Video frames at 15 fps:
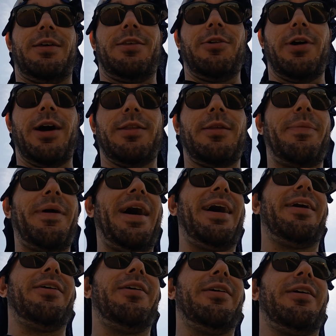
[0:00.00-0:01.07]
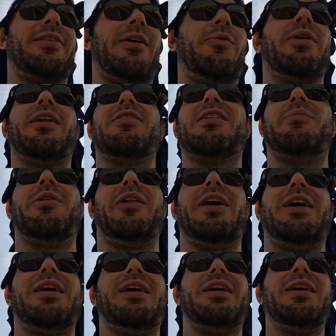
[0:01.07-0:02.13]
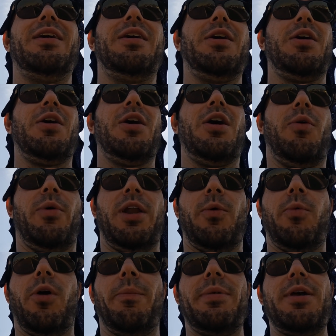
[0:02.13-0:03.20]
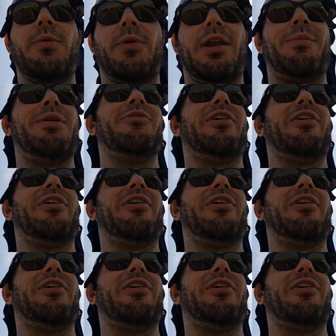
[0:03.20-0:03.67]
still got the pack on because I want to simulate what it will be when I'm in